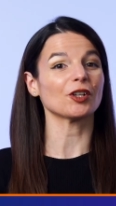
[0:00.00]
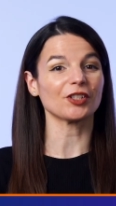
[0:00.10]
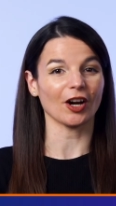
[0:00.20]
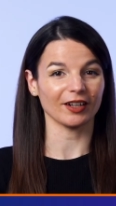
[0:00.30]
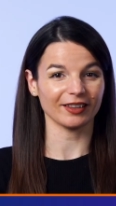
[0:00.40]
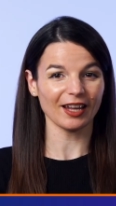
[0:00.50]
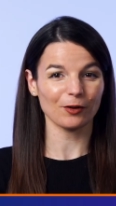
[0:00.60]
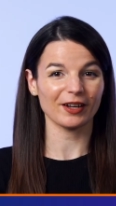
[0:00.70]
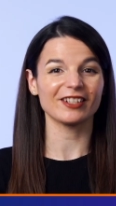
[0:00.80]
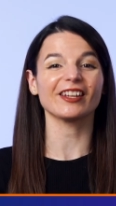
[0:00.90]
your target
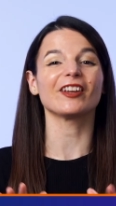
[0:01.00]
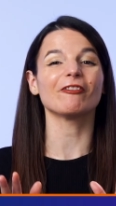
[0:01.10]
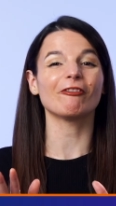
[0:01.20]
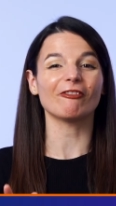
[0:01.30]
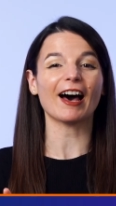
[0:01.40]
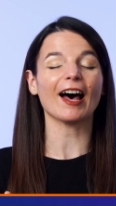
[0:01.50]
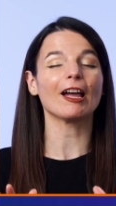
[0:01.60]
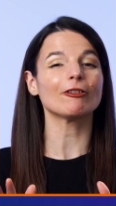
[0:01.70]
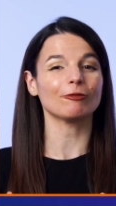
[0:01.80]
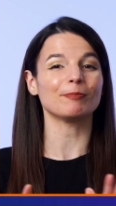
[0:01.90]
language in
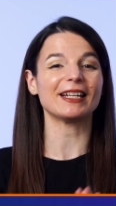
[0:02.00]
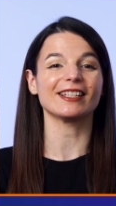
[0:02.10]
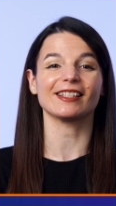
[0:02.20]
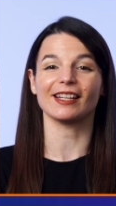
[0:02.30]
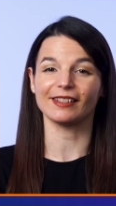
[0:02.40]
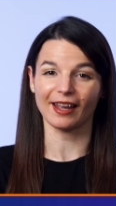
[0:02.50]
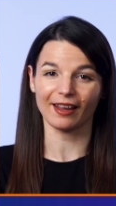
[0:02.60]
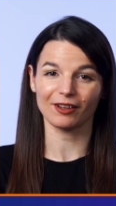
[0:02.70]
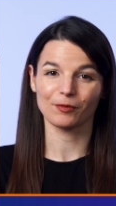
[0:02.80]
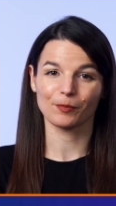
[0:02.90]
5 minutes a day.